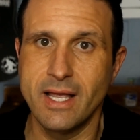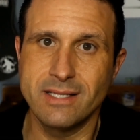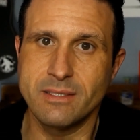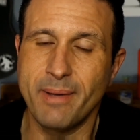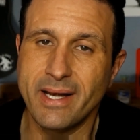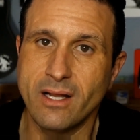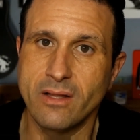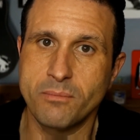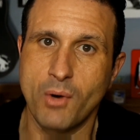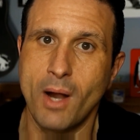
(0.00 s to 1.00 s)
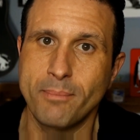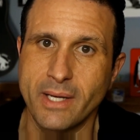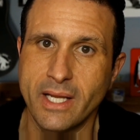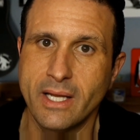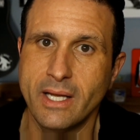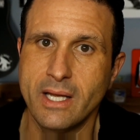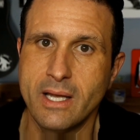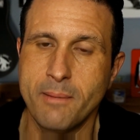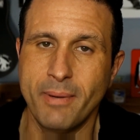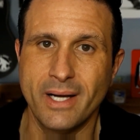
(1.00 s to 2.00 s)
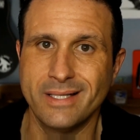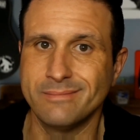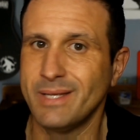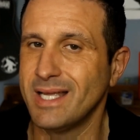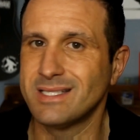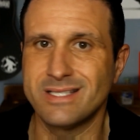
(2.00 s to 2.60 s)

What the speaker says: depending on the property. But it's